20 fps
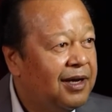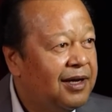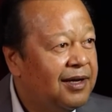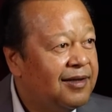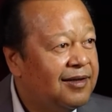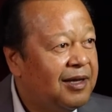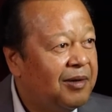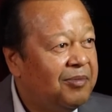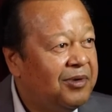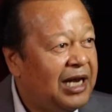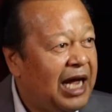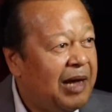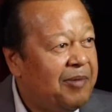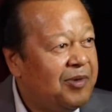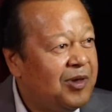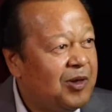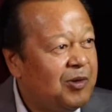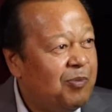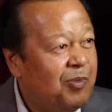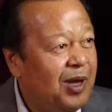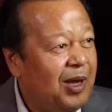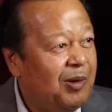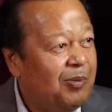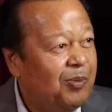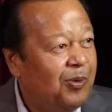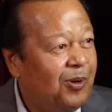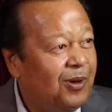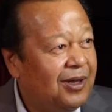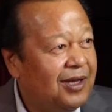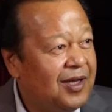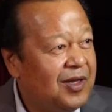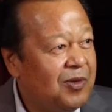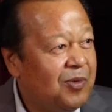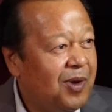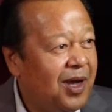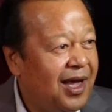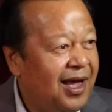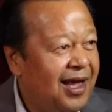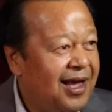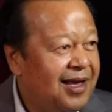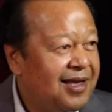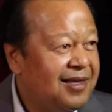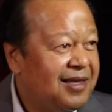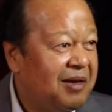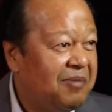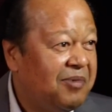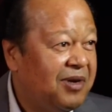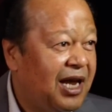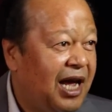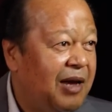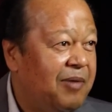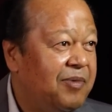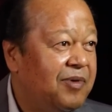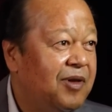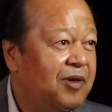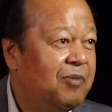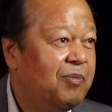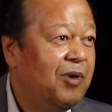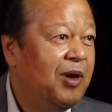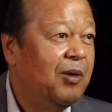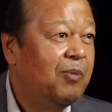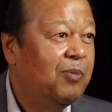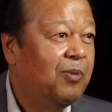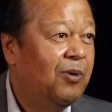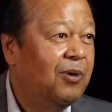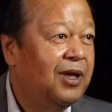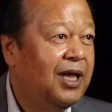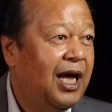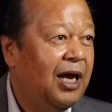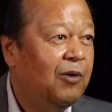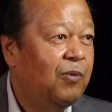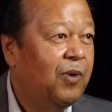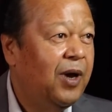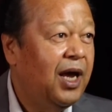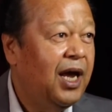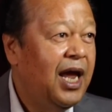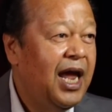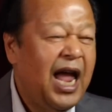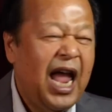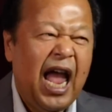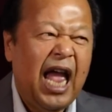Sometimes it's being pulled this way, sometimes it's being pulled that way,